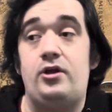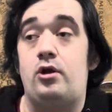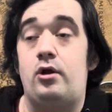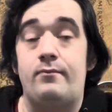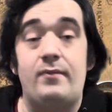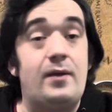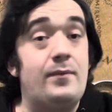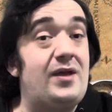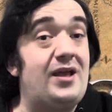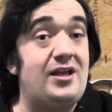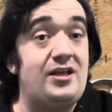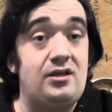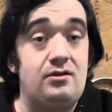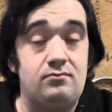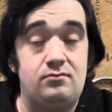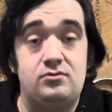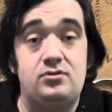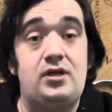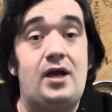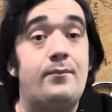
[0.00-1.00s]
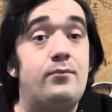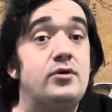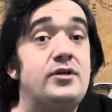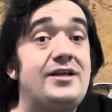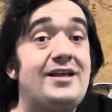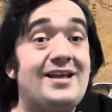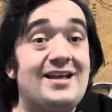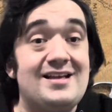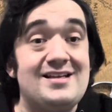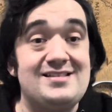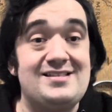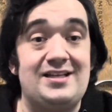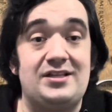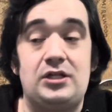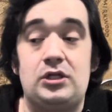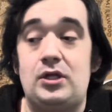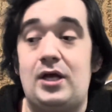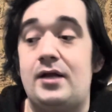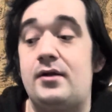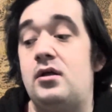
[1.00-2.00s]
maybe a couple of years down the
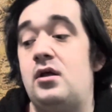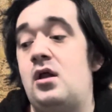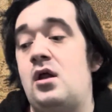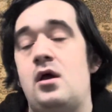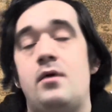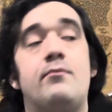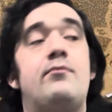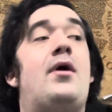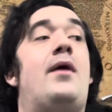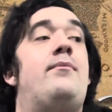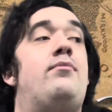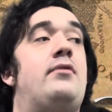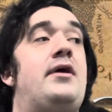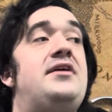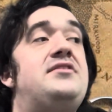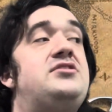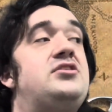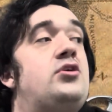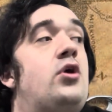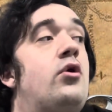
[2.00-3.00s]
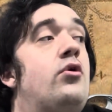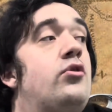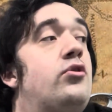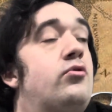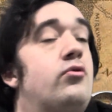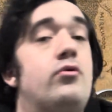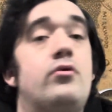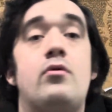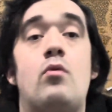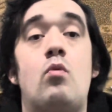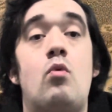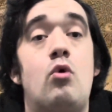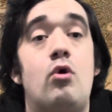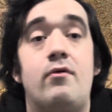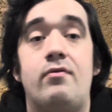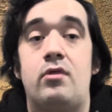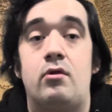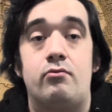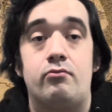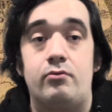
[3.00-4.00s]
line, but I plan to go through the War
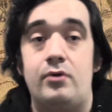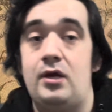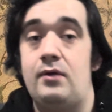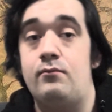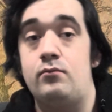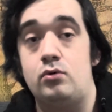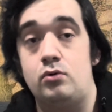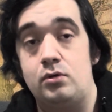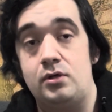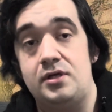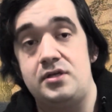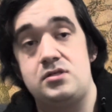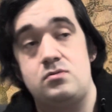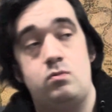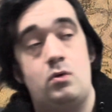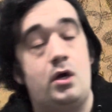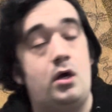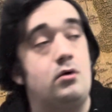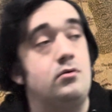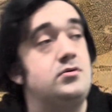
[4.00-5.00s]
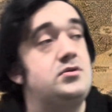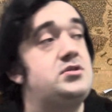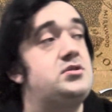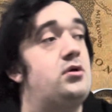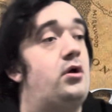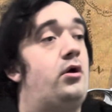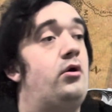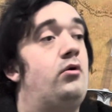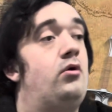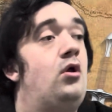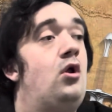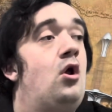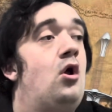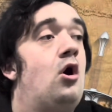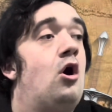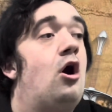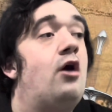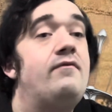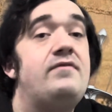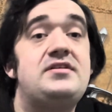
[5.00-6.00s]
of the Ring book as well. So
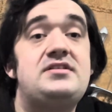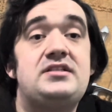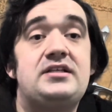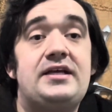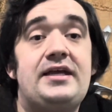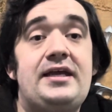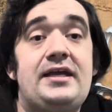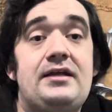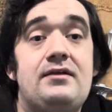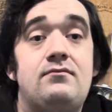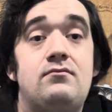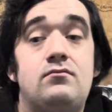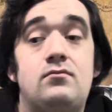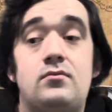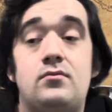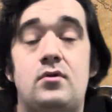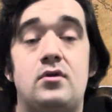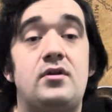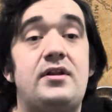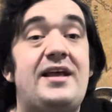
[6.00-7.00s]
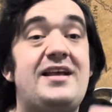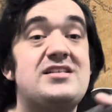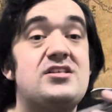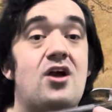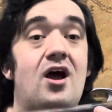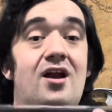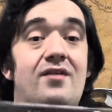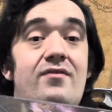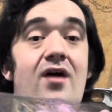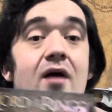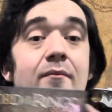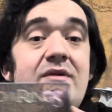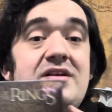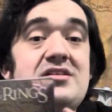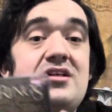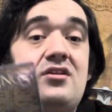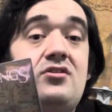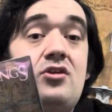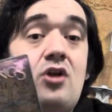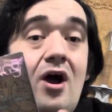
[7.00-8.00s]
obviously these kind of armies
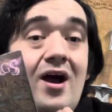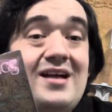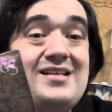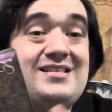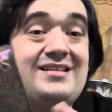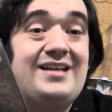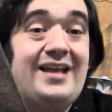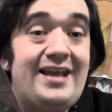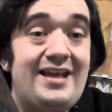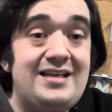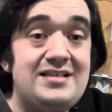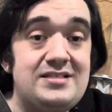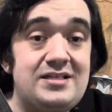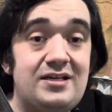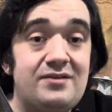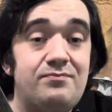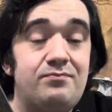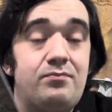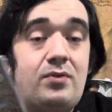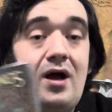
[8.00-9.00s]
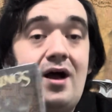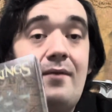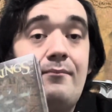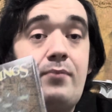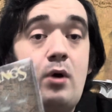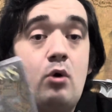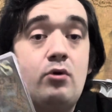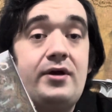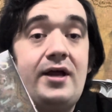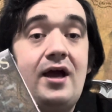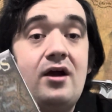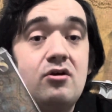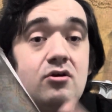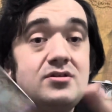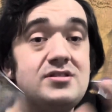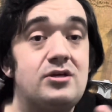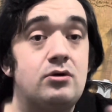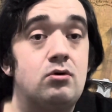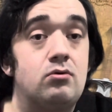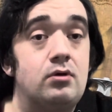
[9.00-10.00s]
are nice and easy to bulk out
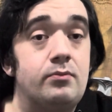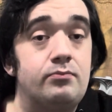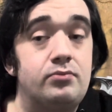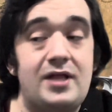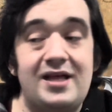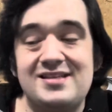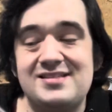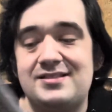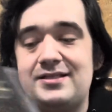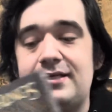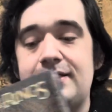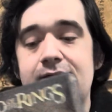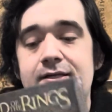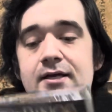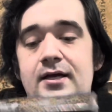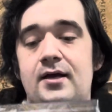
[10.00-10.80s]
because they're all in plastic.